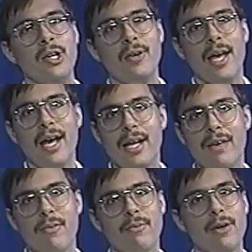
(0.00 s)
You
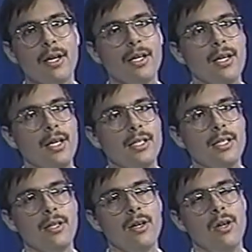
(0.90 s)
can't even
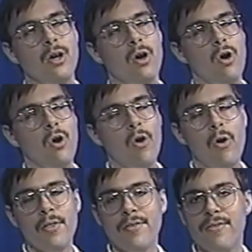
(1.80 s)
recognize it.
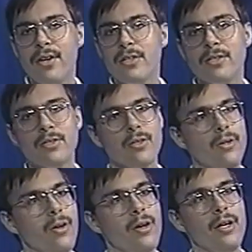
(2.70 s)
All the funnels
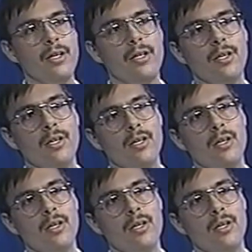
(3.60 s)
are gone.